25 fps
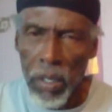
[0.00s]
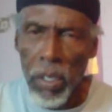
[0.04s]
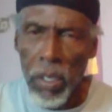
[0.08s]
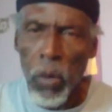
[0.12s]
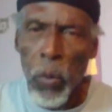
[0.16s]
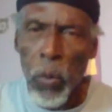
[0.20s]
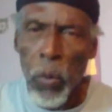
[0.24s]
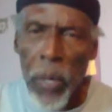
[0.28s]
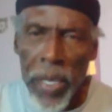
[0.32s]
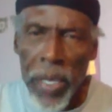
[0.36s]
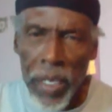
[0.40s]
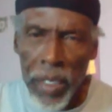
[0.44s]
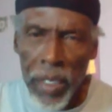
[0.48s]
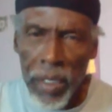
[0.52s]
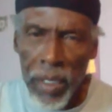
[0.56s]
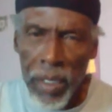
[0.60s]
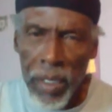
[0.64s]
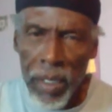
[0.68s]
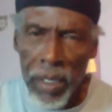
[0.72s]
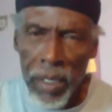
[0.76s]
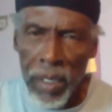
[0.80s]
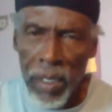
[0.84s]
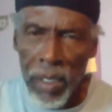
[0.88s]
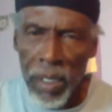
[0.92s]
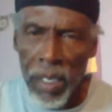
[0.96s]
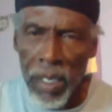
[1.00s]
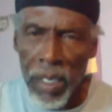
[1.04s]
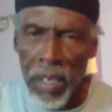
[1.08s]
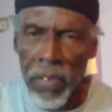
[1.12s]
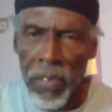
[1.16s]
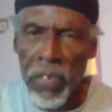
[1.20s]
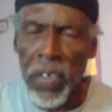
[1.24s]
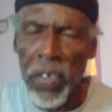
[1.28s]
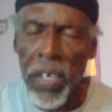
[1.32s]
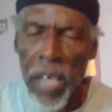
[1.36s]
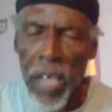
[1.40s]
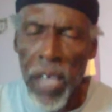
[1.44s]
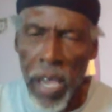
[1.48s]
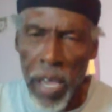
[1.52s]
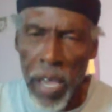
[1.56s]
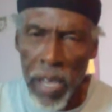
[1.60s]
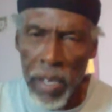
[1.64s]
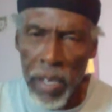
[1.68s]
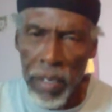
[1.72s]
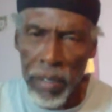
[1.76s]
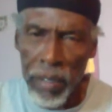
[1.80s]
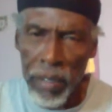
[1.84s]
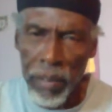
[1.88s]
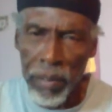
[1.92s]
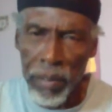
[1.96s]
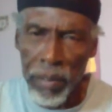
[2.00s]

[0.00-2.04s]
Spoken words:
the weeks, the year,